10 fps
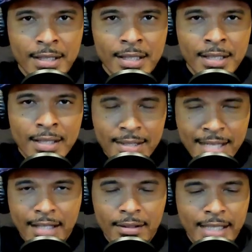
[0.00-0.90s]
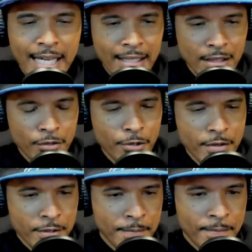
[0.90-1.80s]
Let's take a look at it a little further.
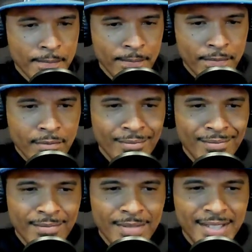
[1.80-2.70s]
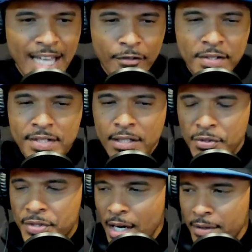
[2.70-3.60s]
Devin
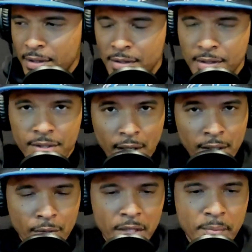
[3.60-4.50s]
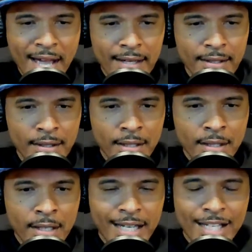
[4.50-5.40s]
Singletary, starting running back.
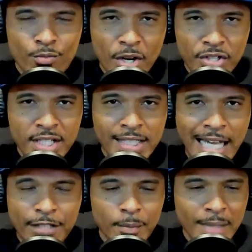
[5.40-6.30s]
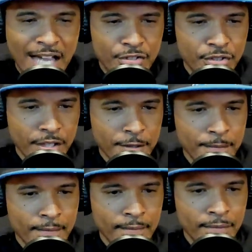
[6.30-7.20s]
His rushing stats from last year.
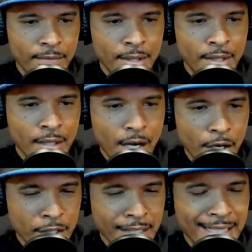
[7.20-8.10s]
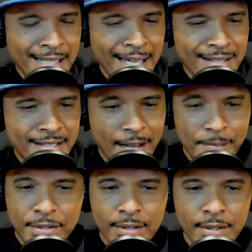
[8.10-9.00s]
188
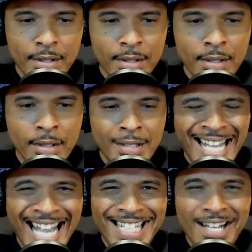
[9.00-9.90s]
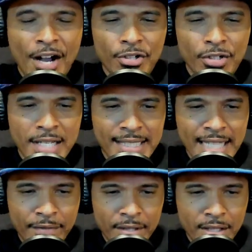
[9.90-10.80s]
attempts,
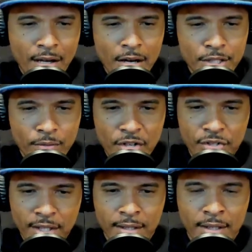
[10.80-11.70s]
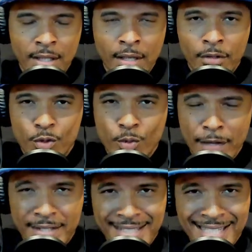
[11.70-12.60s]
870 yards rushing, which ranked
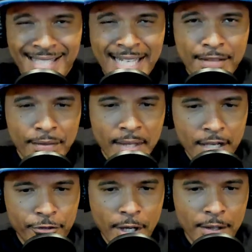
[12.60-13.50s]
16th in the NFL.